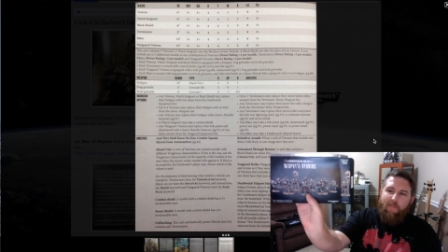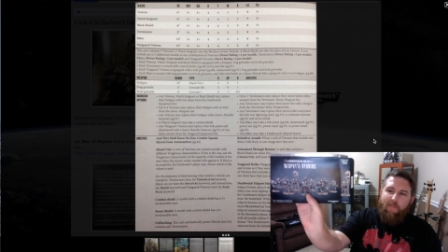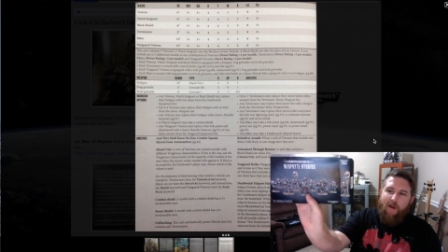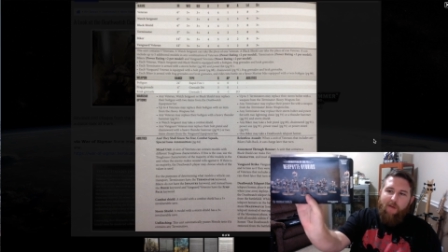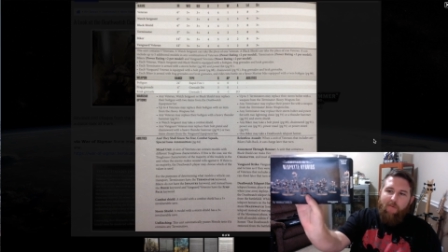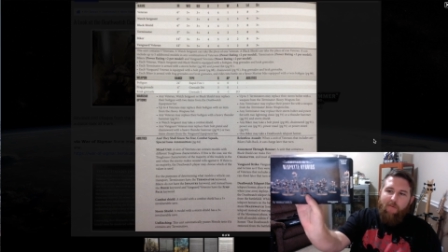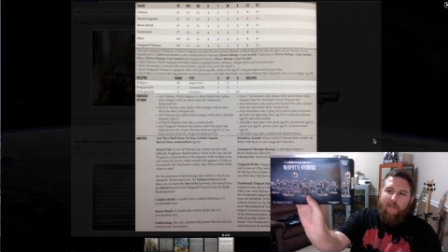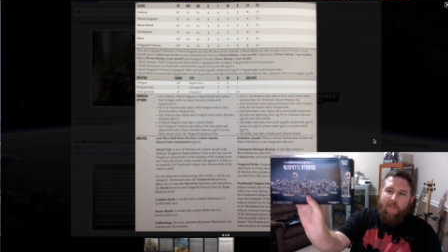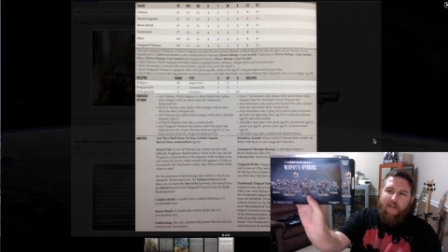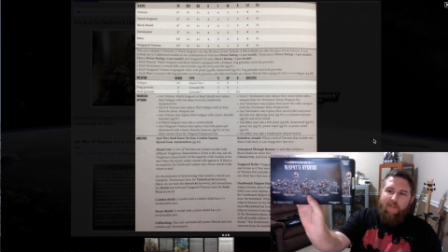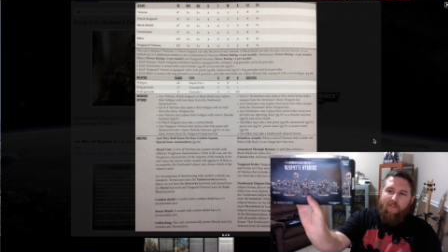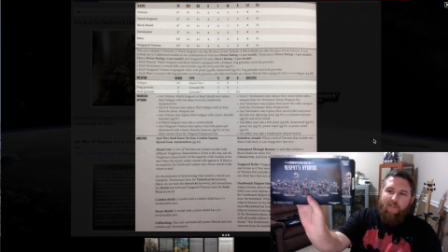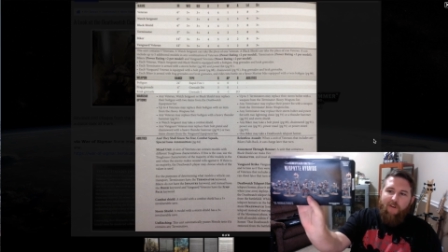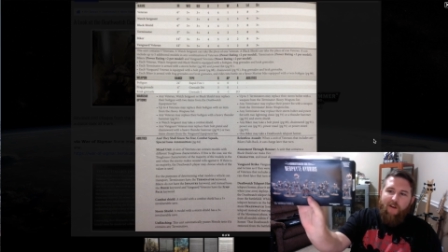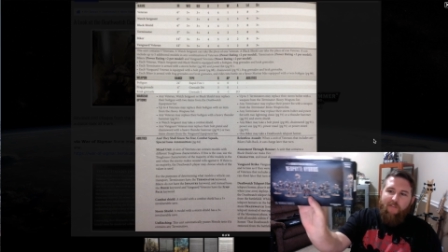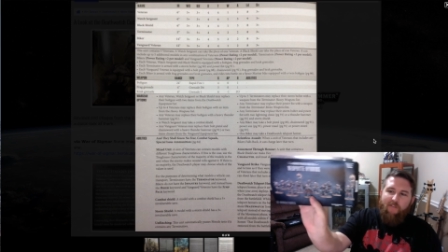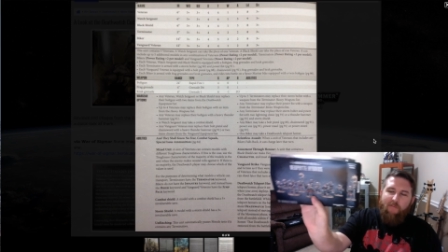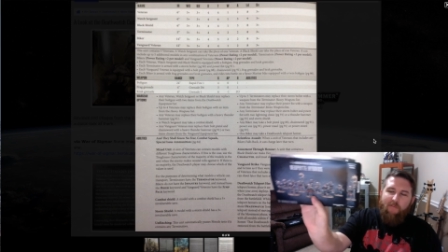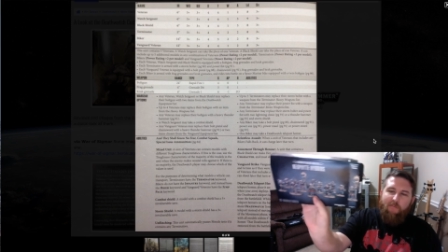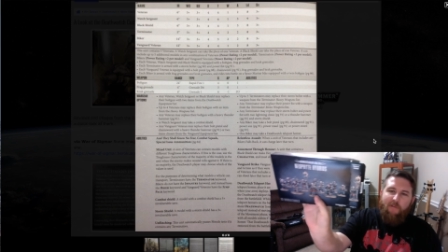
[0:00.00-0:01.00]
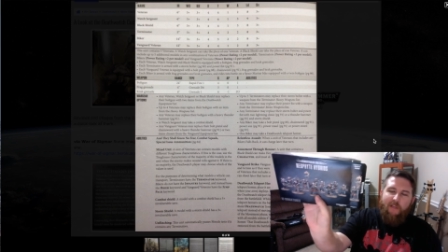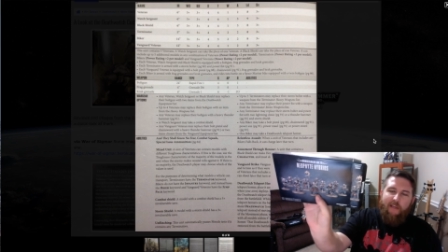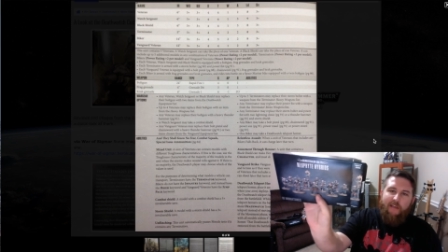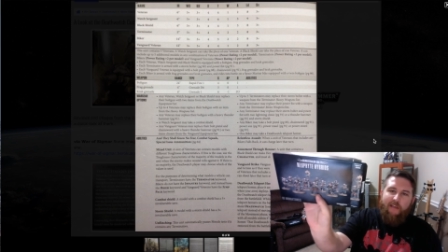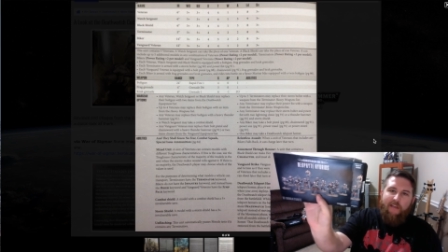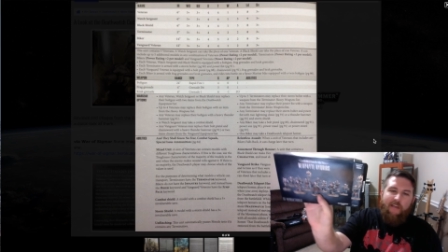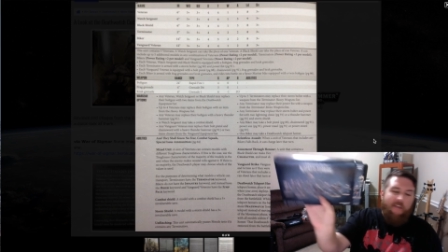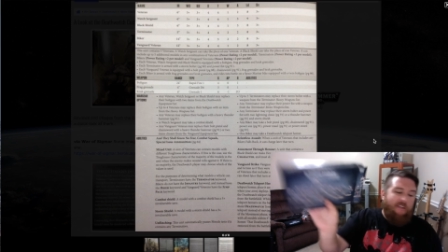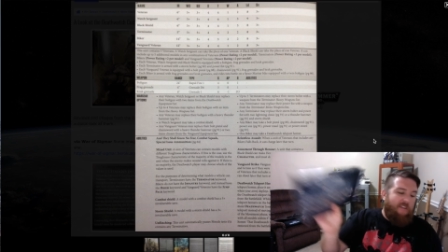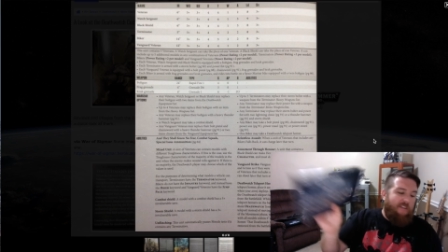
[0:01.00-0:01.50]
probably never ever play
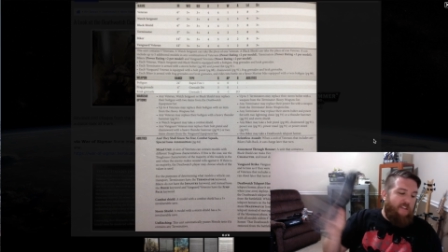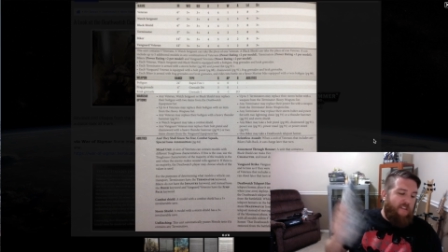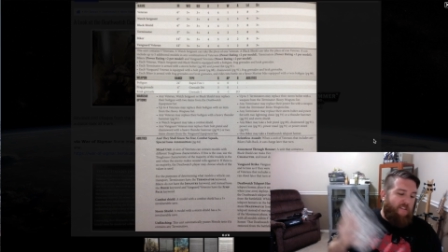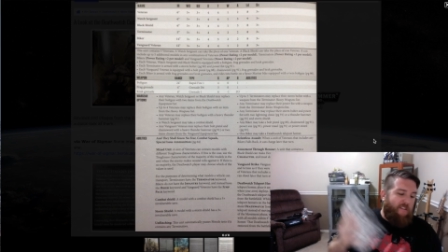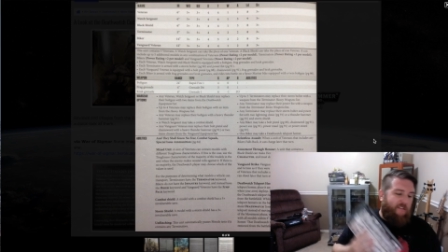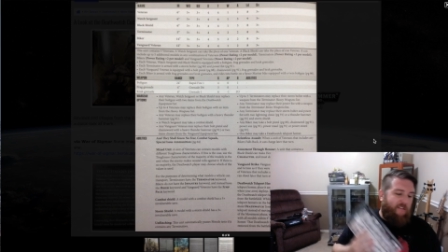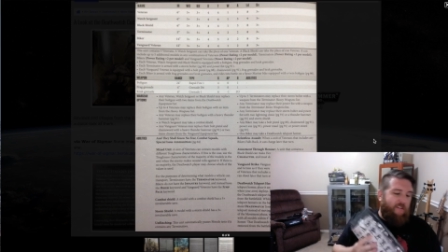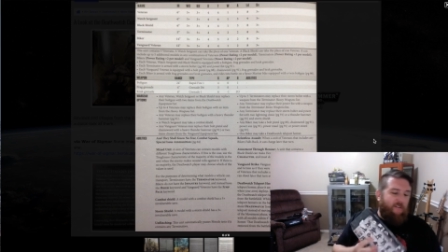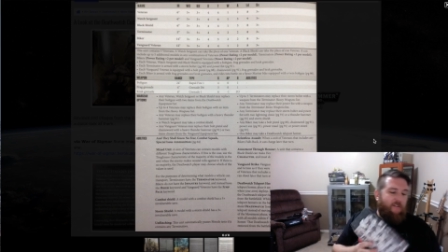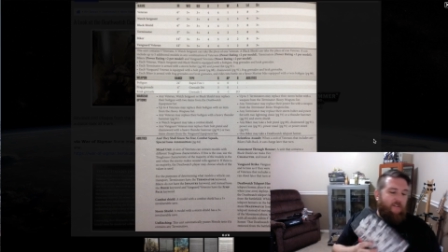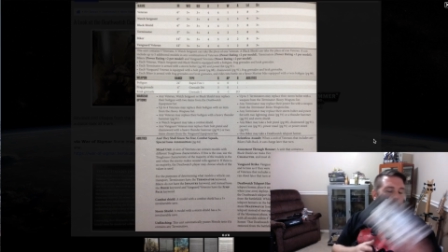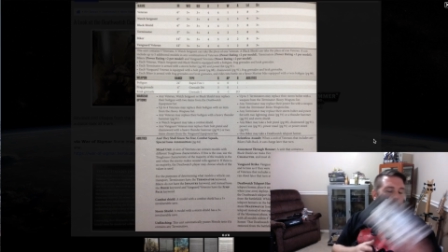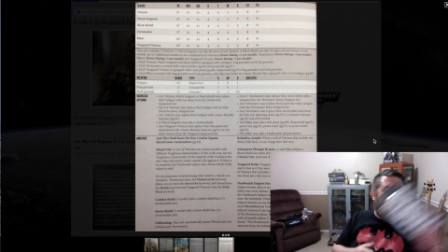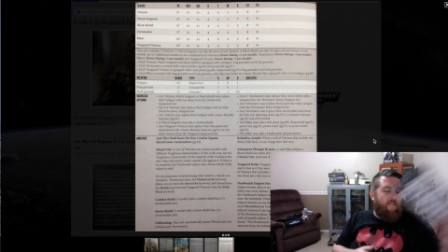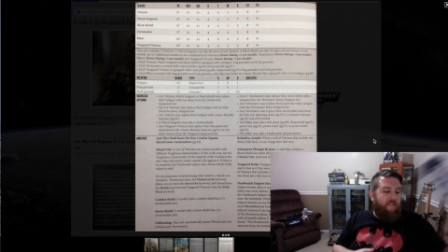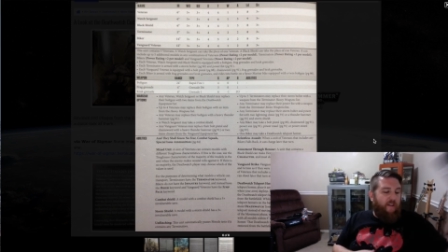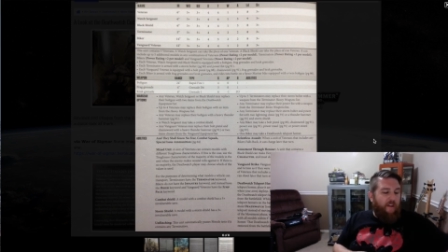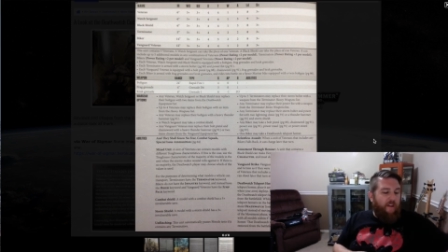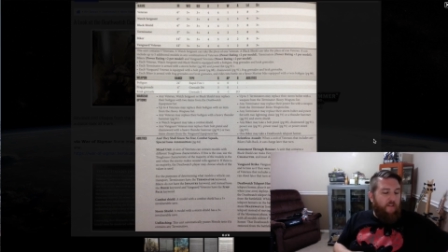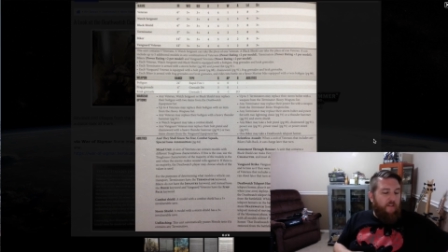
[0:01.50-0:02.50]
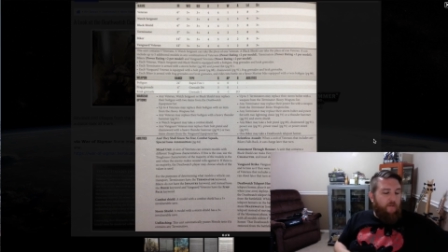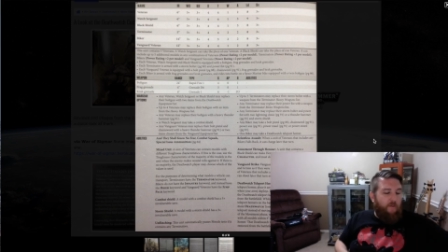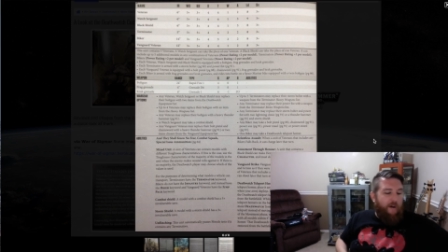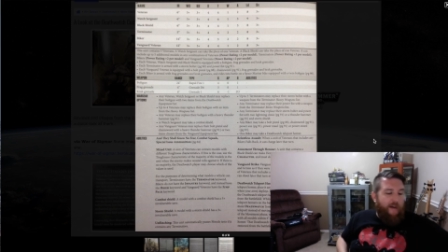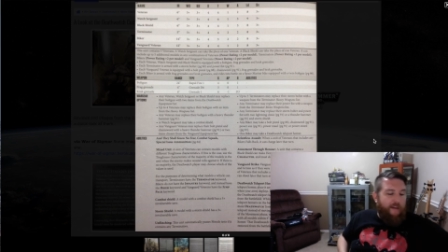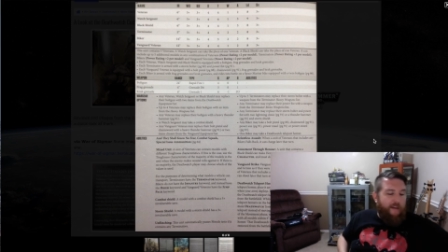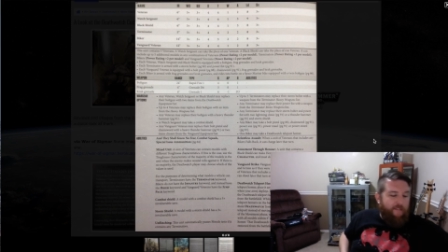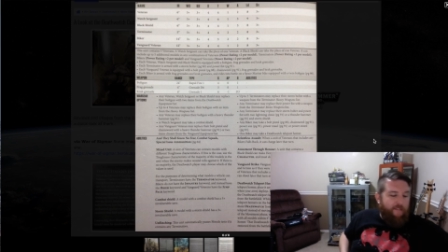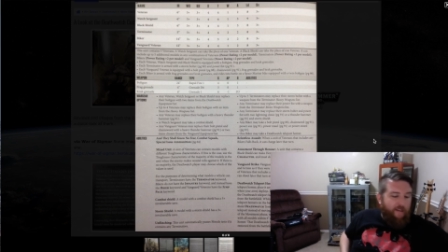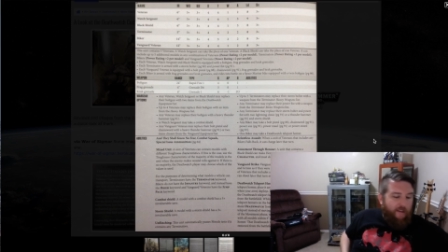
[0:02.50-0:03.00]
Gene Stealer Cults
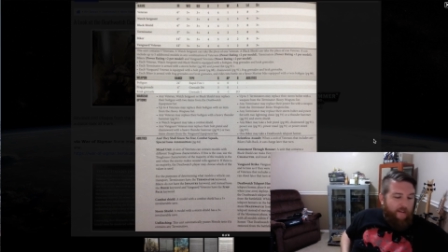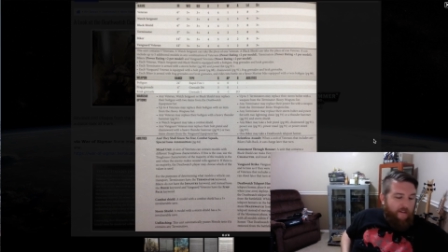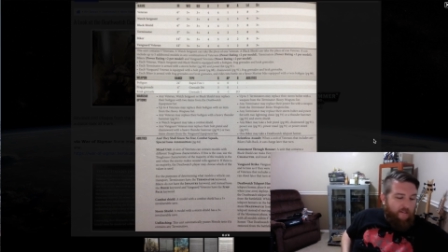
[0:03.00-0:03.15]
otherwise,